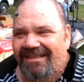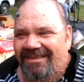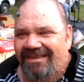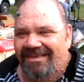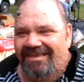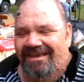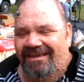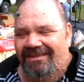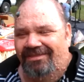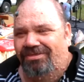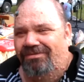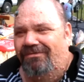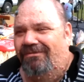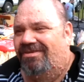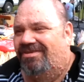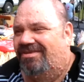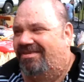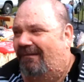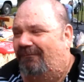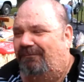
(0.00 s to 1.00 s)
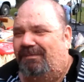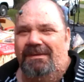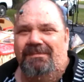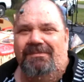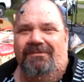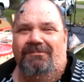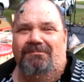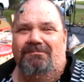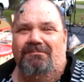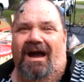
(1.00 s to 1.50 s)
it's getting through some
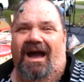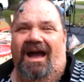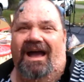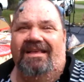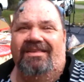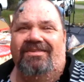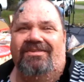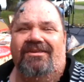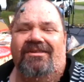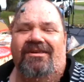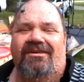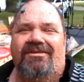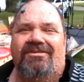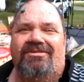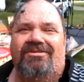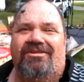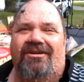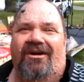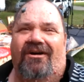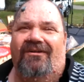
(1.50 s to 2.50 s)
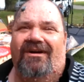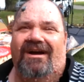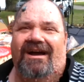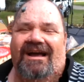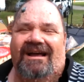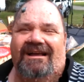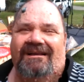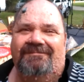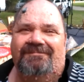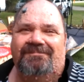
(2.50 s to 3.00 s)
people's minds that are so
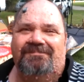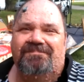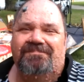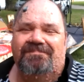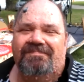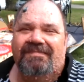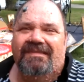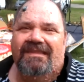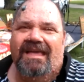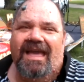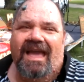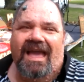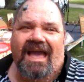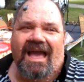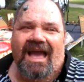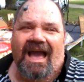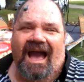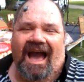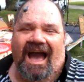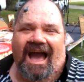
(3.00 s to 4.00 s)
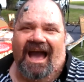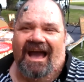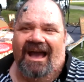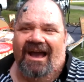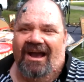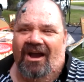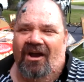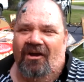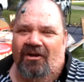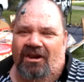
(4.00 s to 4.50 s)
uh,
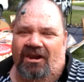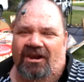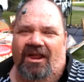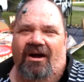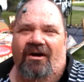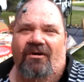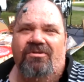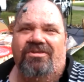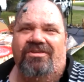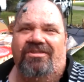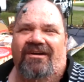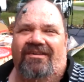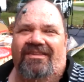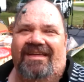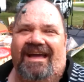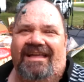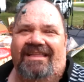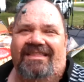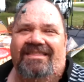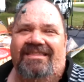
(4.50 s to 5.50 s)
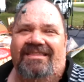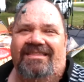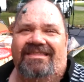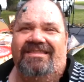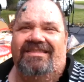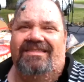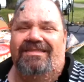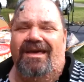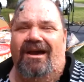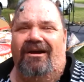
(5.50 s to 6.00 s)
uh, close and all that,
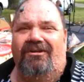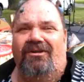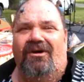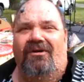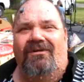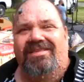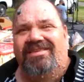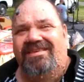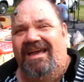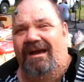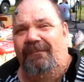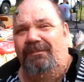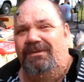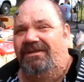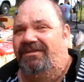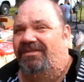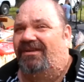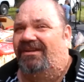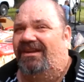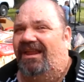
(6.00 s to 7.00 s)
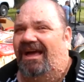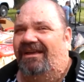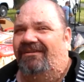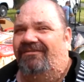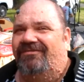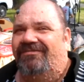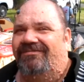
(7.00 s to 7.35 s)
they don't know what's happening in their life.